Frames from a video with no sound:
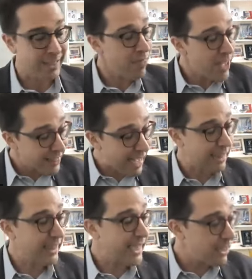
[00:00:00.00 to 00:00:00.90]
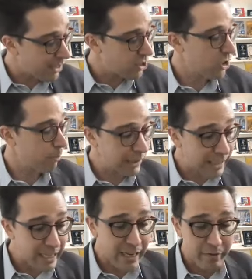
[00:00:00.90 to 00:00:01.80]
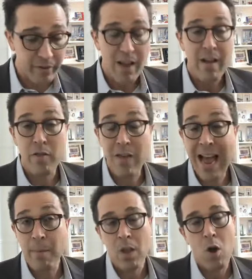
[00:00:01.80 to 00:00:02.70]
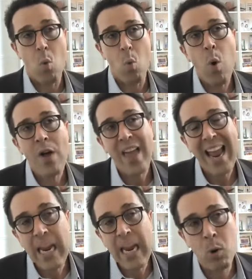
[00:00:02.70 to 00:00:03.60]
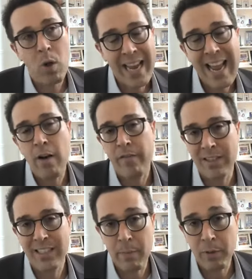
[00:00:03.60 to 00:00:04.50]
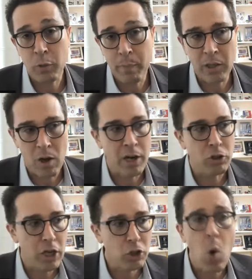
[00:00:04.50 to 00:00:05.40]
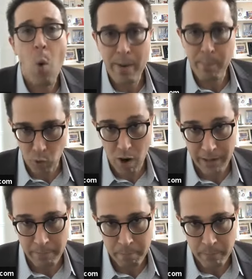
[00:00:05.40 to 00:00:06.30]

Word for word: And I think that leads us to believe that what able account funds can be spent on is, is quite broad.